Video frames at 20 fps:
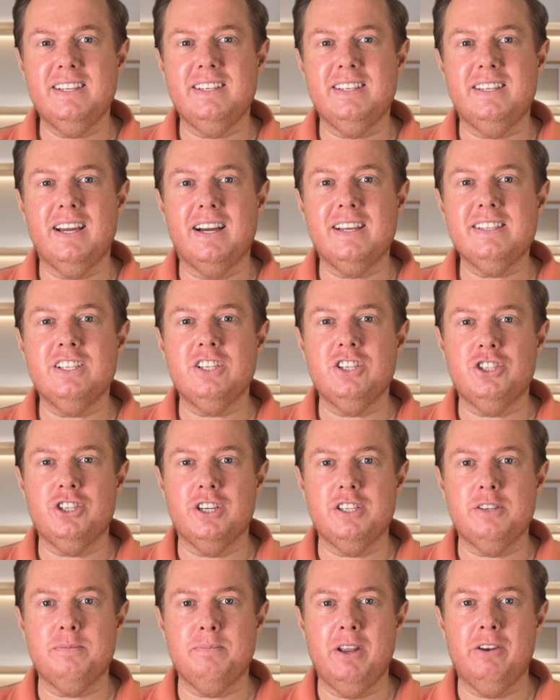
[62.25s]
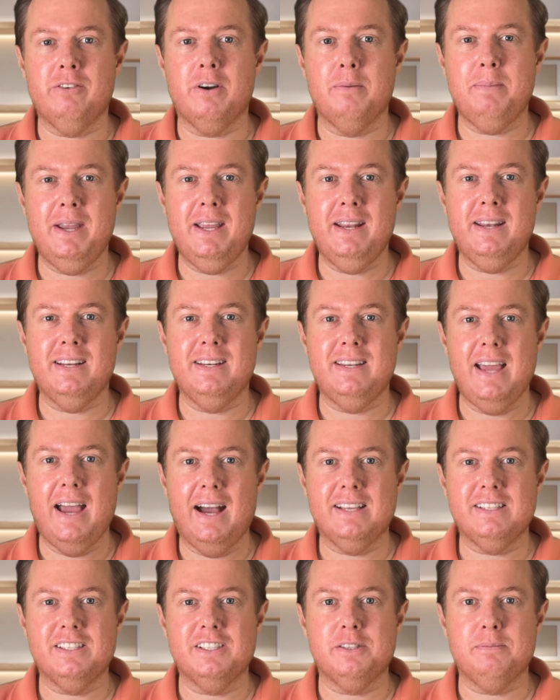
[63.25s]
doesn't just mean repeating
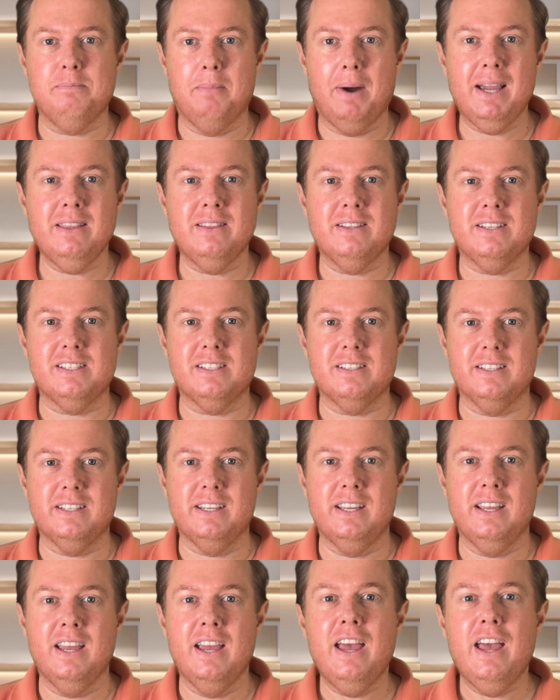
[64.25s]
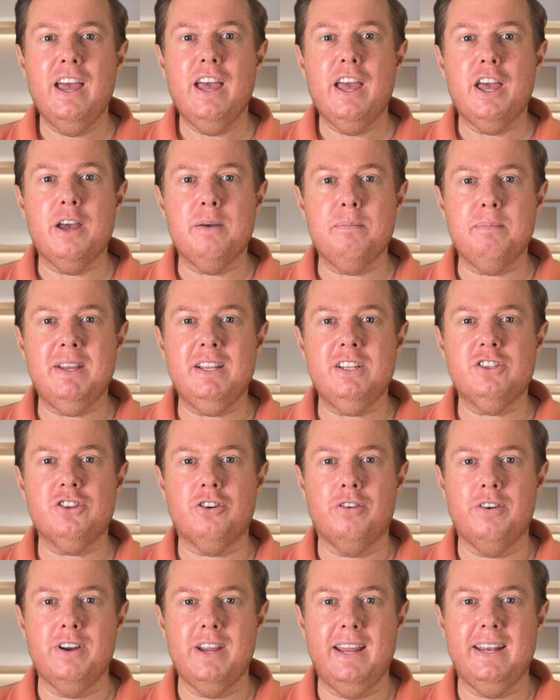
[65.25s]
tasks mindlessly, it means
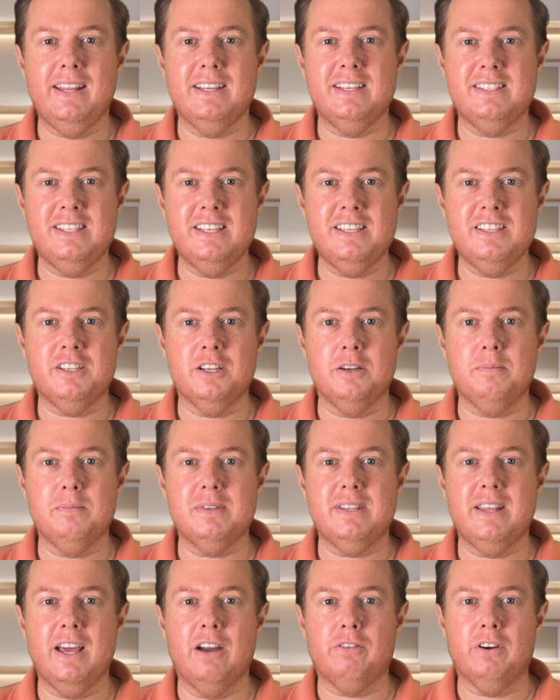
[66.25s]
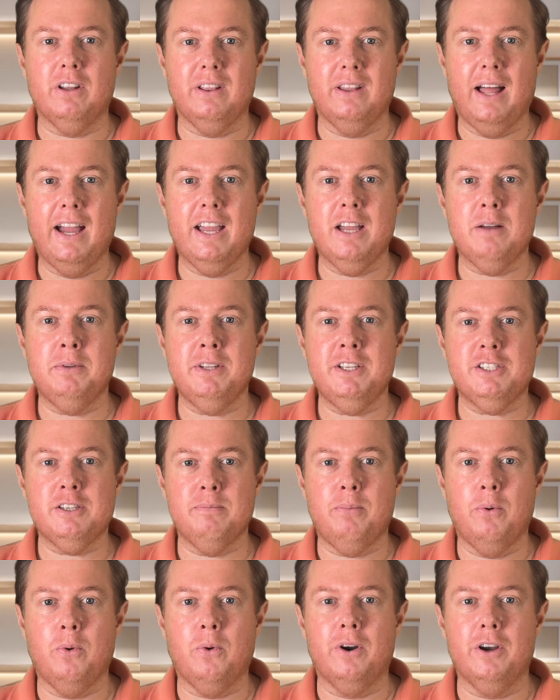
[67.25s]
creating systems that reliably
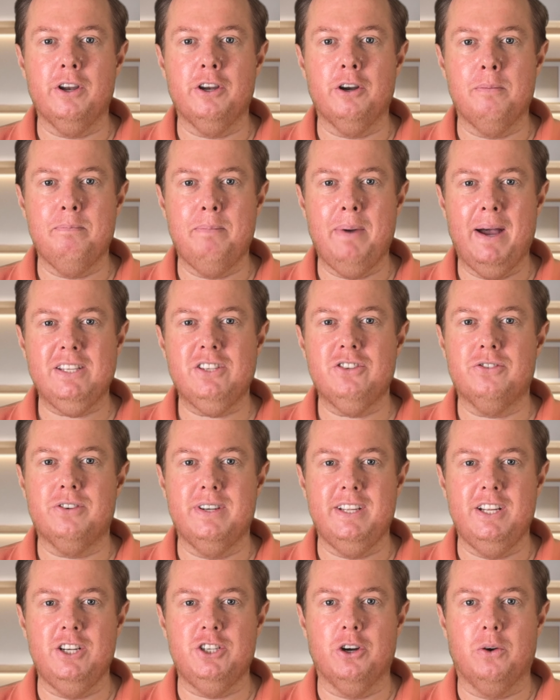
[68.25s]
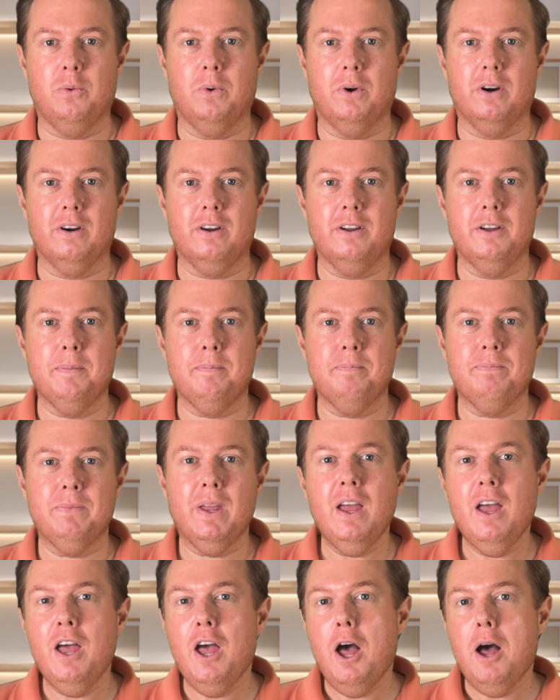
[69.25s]
support your best strategic work.
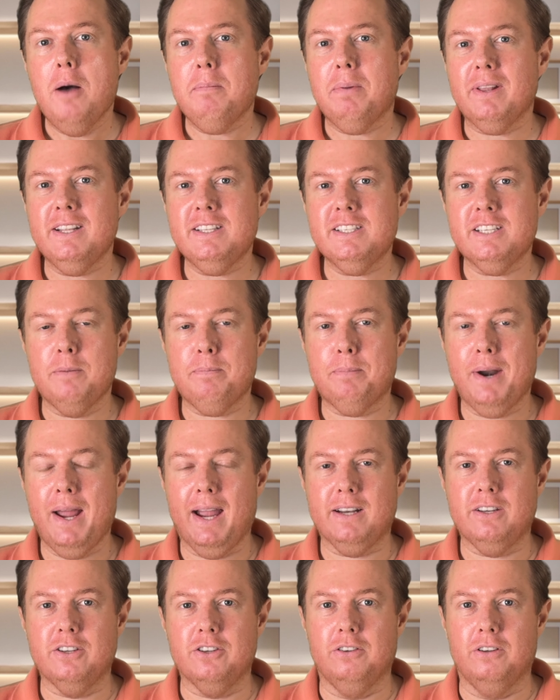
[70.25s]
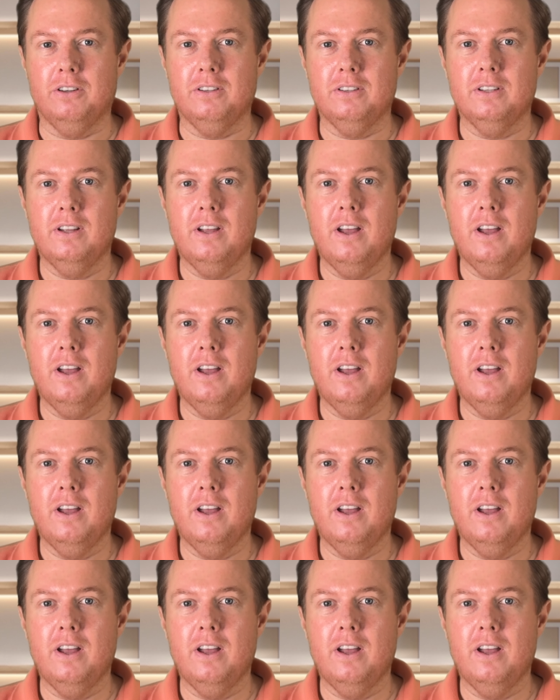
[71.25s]
But let's get practical.